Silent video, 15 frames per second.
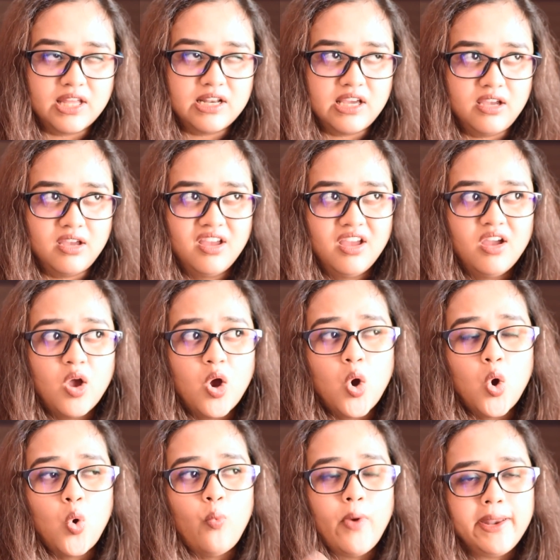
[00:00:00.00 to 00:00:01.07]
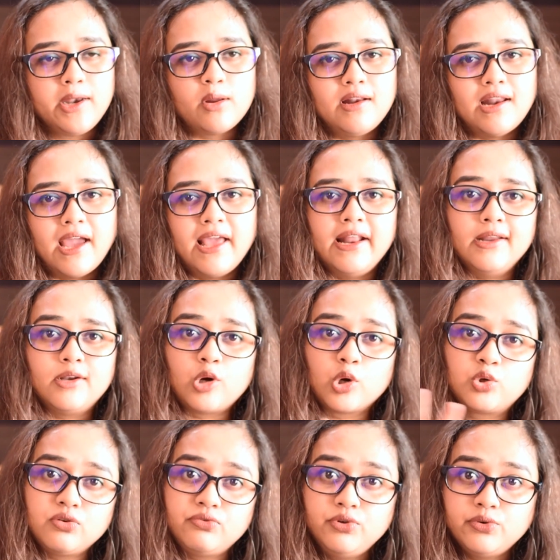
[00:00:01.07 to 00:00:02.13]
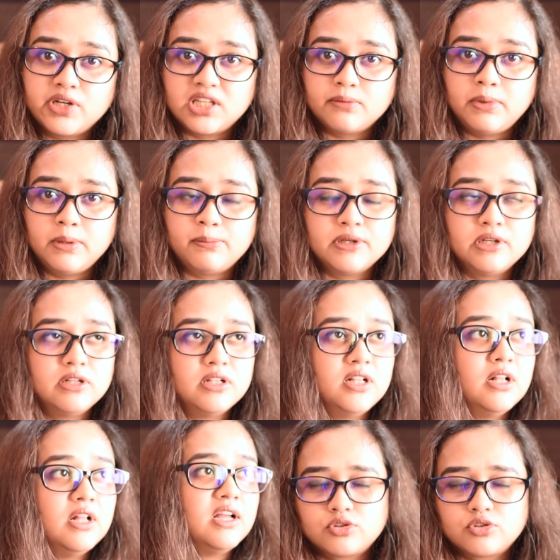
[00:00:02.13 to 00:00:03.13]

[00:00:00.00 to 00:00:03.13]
And I went online, I talked to a few other people,